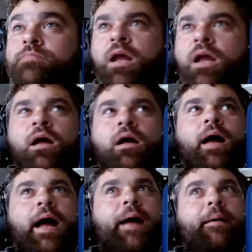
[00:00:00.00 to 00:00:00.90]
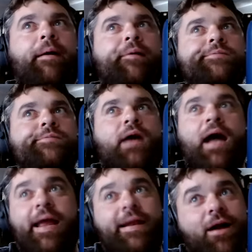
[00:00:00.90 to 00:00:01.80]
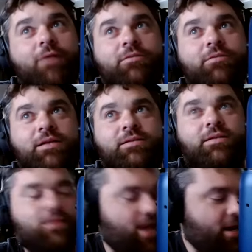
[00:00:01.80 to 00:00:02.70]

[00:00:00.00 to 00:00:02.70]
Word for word: right? I ain't talked to Dustin. I